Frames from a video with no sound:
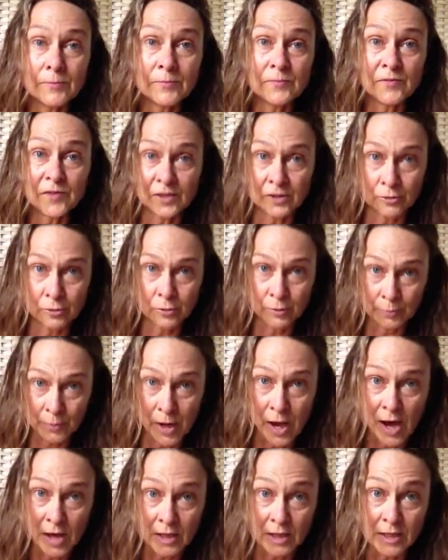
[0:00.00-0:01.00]
physical
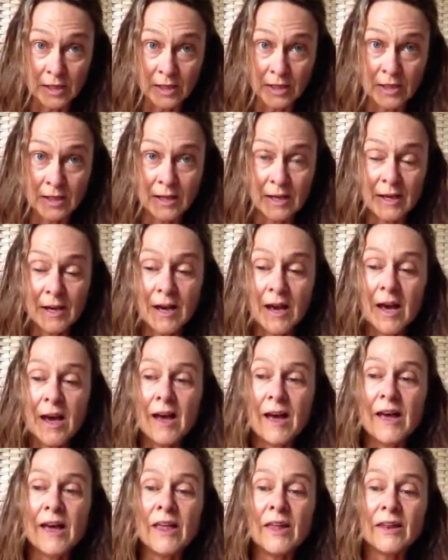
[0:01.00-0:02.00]
body.
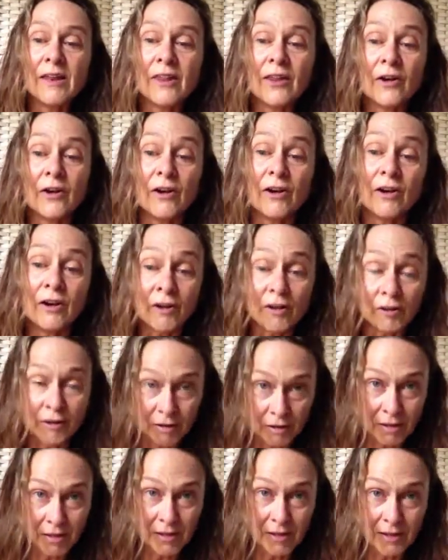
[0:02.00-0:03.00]
And the
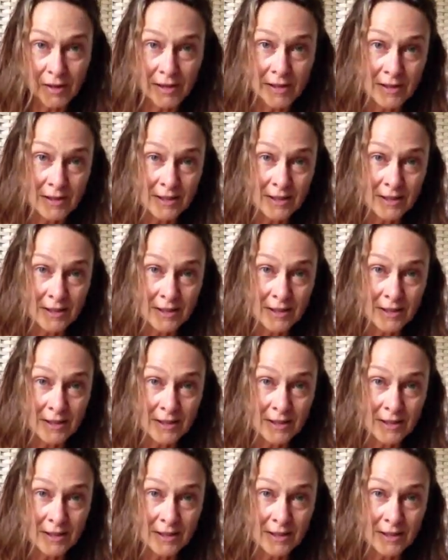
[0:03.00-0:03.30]
earth